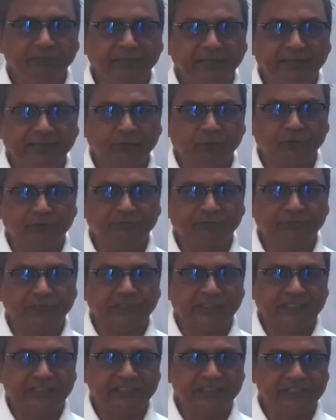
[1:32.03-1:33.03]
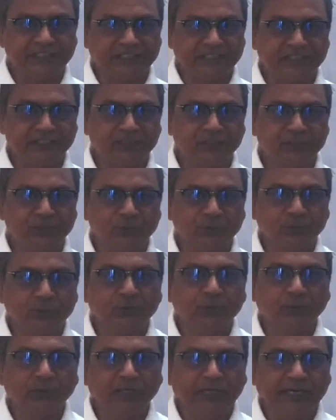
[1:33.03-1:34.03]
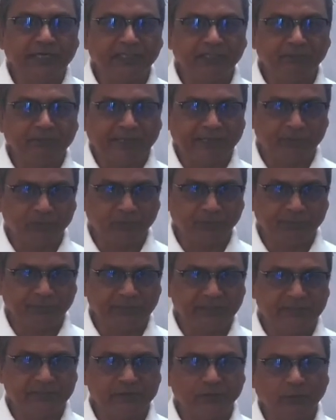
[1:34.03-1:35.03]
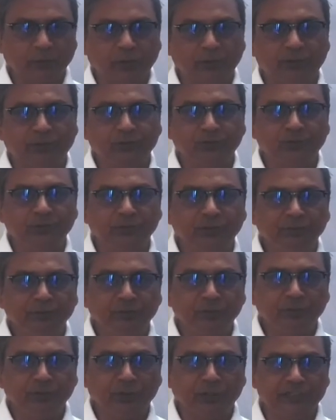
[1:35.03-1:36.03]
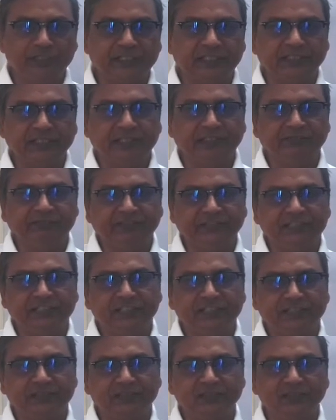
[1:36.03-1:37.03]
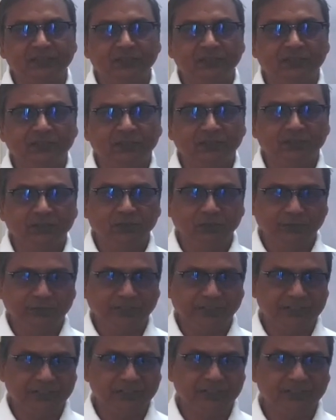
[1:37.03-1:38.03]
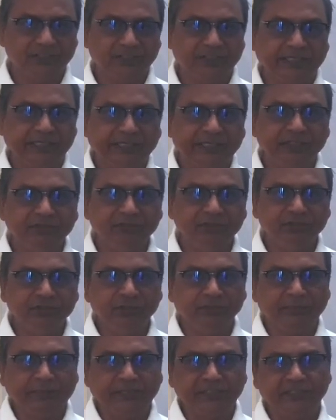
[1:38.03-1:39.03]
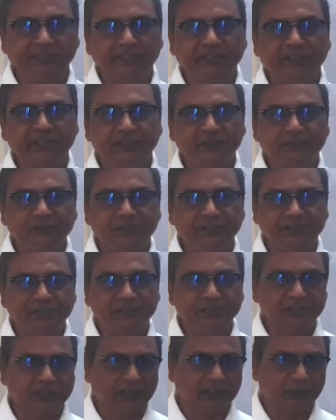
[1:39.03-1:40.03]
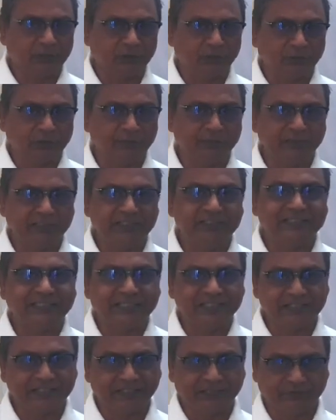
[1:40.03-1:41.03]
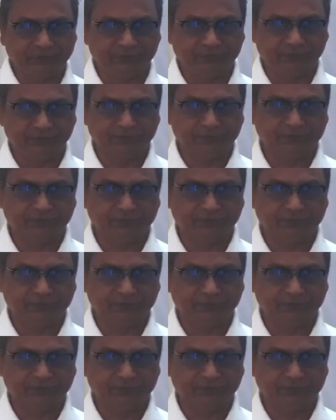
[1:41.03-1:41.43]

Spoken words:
may confer resistance to antimicrobials or to immunological defenses to which the individual bacterial species are normally sensitive.